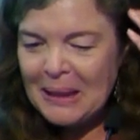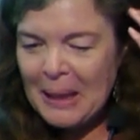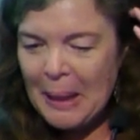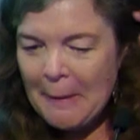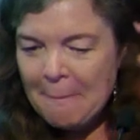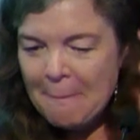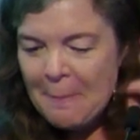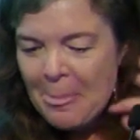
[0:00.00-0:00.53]

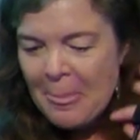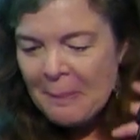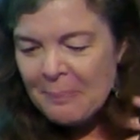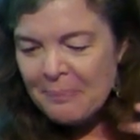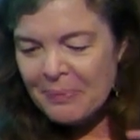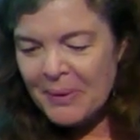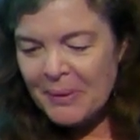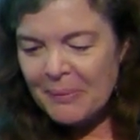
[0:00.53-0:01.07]

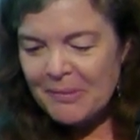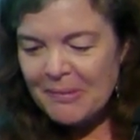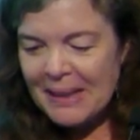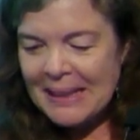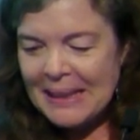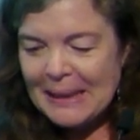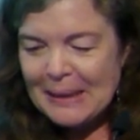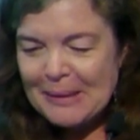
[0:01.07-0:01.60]
We're
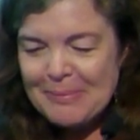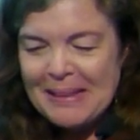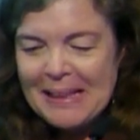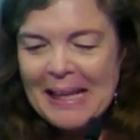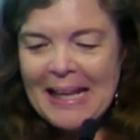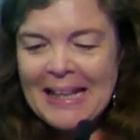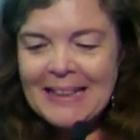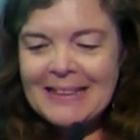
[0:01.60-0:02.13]
running a little bit
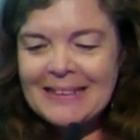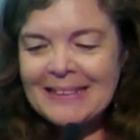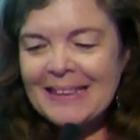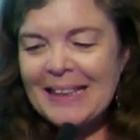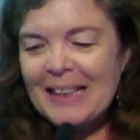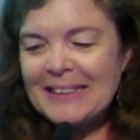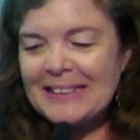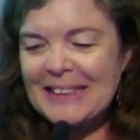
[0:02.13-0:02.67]
late,
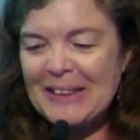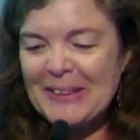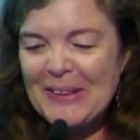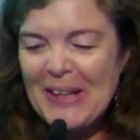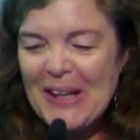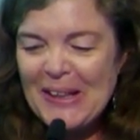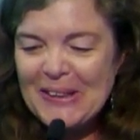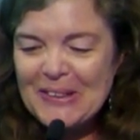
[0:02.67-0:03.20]
so
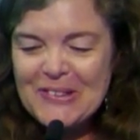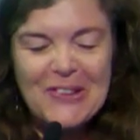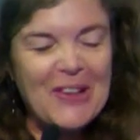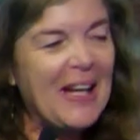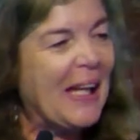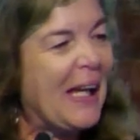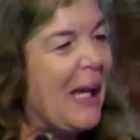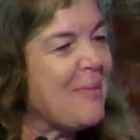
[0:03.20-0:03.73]
I'll
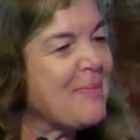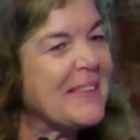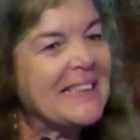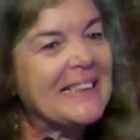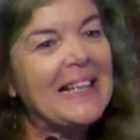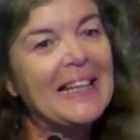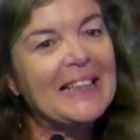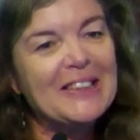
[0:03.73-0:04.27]
try and keep the
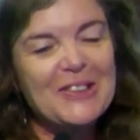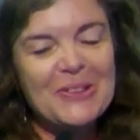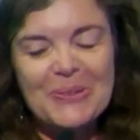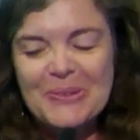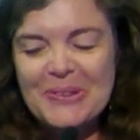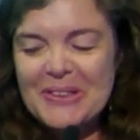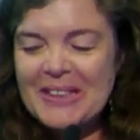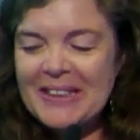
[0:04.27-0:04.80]
slides
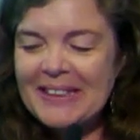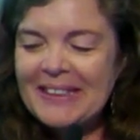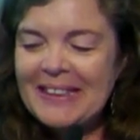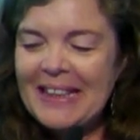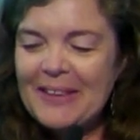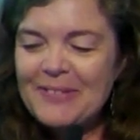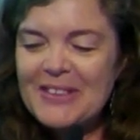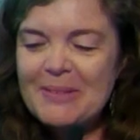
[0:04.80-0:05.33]
short to
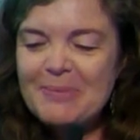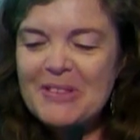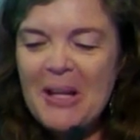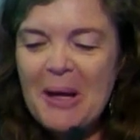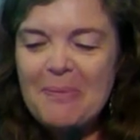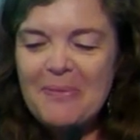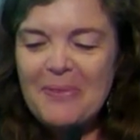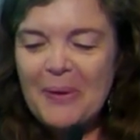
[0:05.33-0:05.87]
leave some
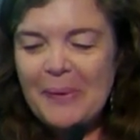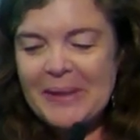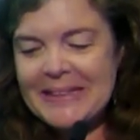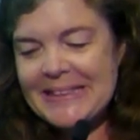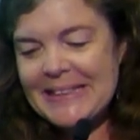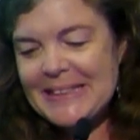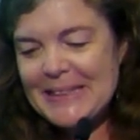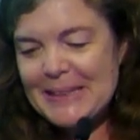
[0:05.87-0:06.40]
time for
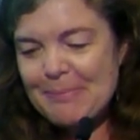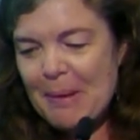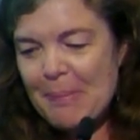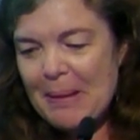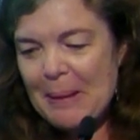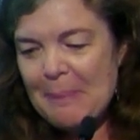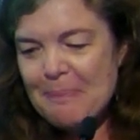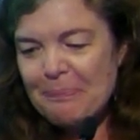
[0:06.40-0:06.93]
questions,
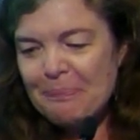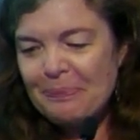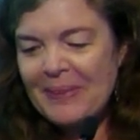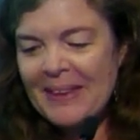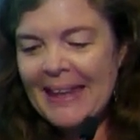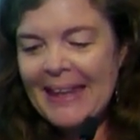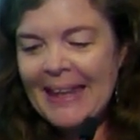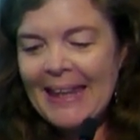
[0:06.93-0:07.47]
maybe.
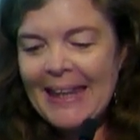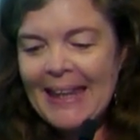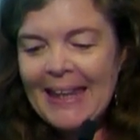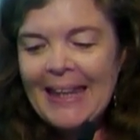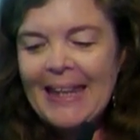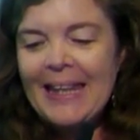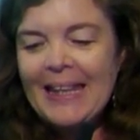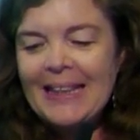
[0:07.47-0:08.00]

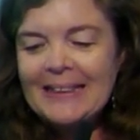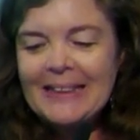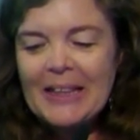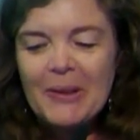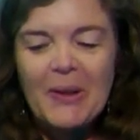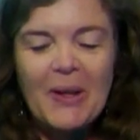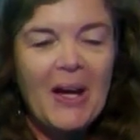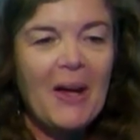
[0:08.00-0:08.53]

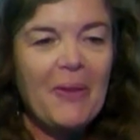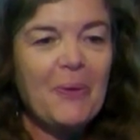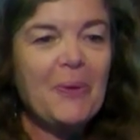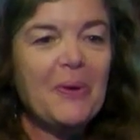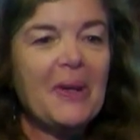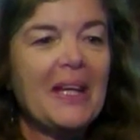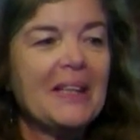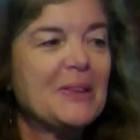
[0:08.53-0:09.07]
So I
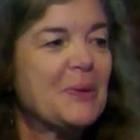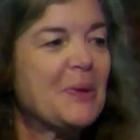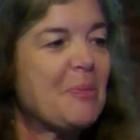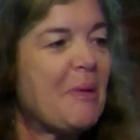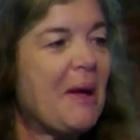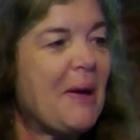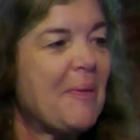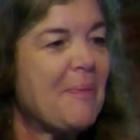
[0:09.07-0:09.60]
thought I'd talk
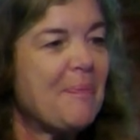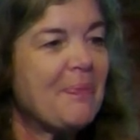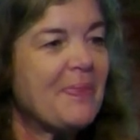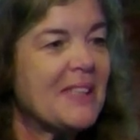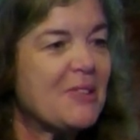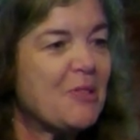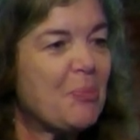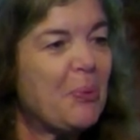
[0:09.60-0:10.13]
about
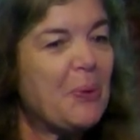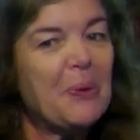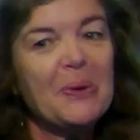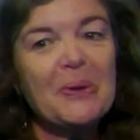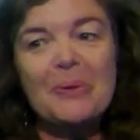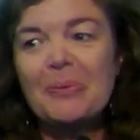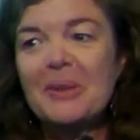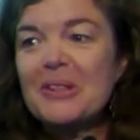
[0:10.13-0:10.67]
this
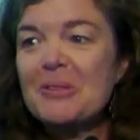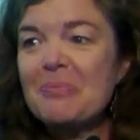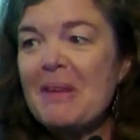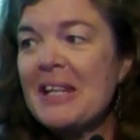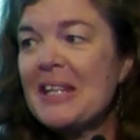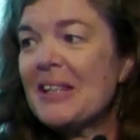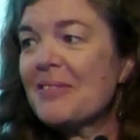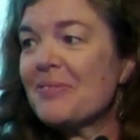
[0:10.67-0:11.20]
report, which
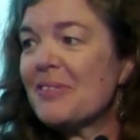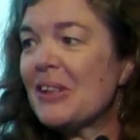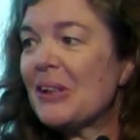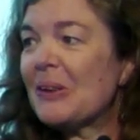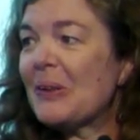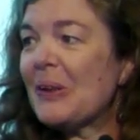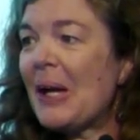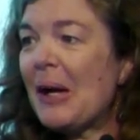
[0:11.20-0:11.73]
many of
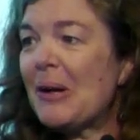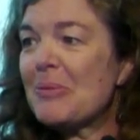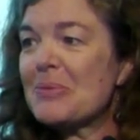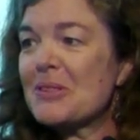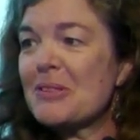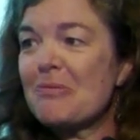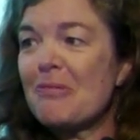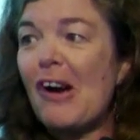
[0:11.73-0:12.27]
you
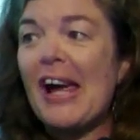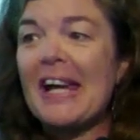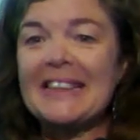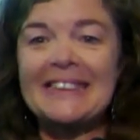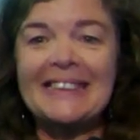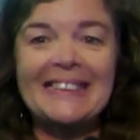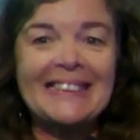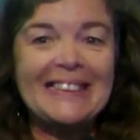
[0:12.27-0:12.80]
helped
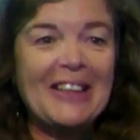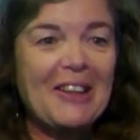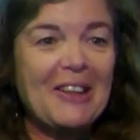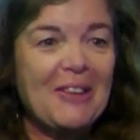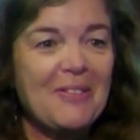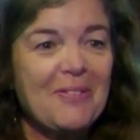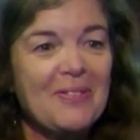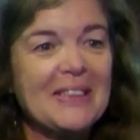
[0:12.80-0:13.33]
write. So
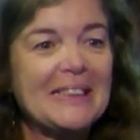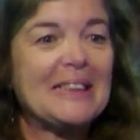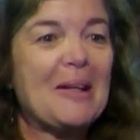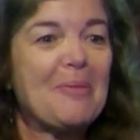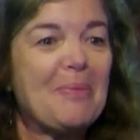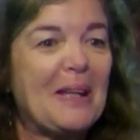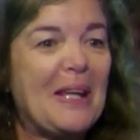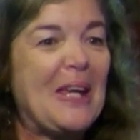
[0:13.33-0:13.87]
first
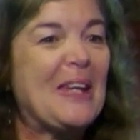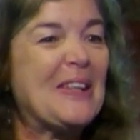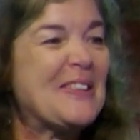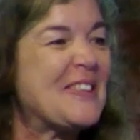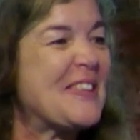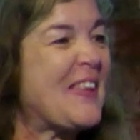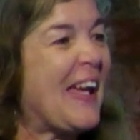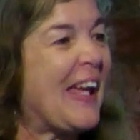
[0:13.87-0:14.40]
up, a
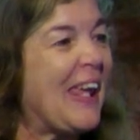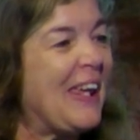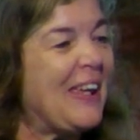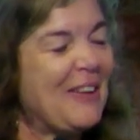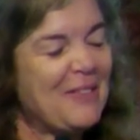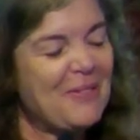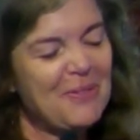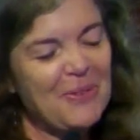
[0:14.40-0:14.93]
huge thank
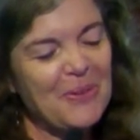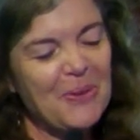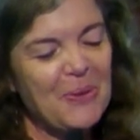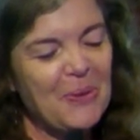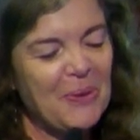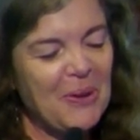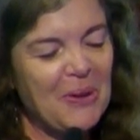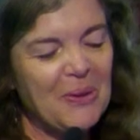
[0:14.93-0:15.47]
you for
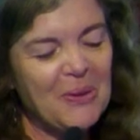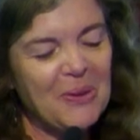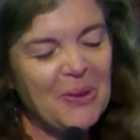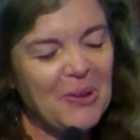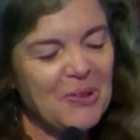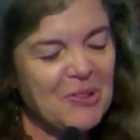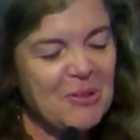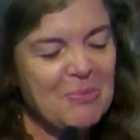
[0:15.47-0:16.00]
all your
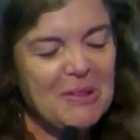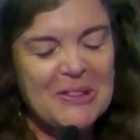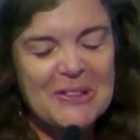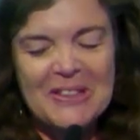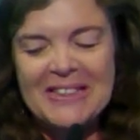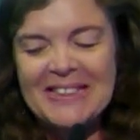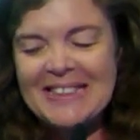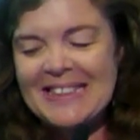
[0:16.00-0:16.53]

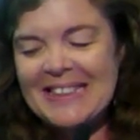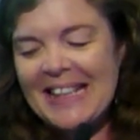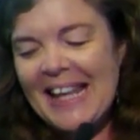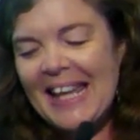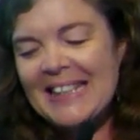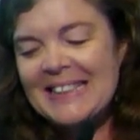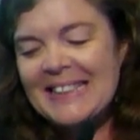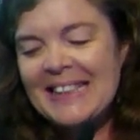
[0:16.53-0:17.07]
contributions to
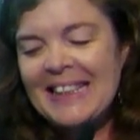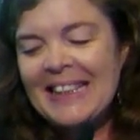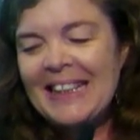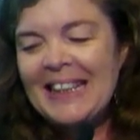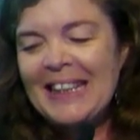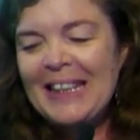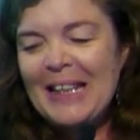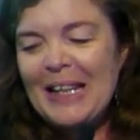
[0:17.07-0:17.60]

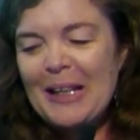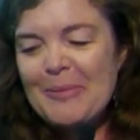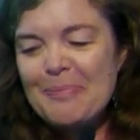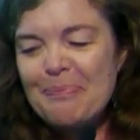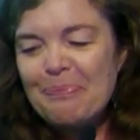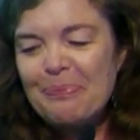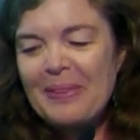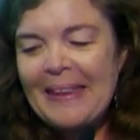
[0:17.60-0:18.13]

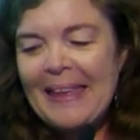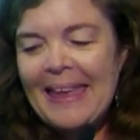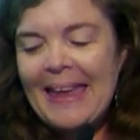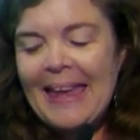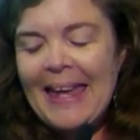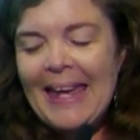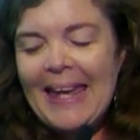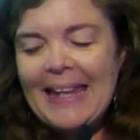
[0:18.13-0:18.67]
that.
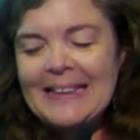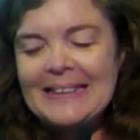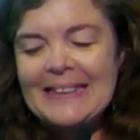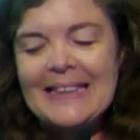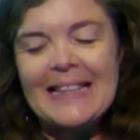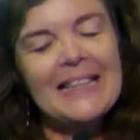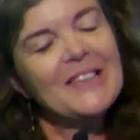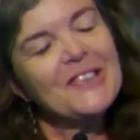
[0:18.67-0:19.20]
It's
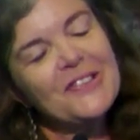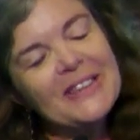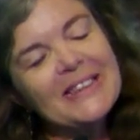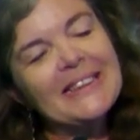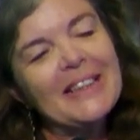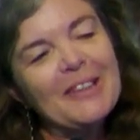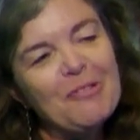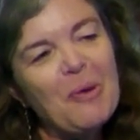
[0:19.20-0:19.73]
an
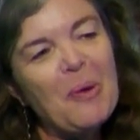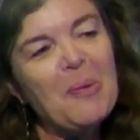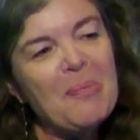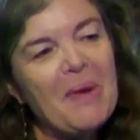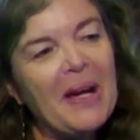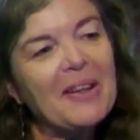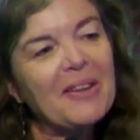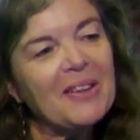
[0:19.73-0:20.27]
interesting role
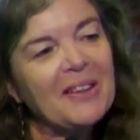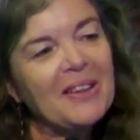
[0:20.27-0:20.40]
mine.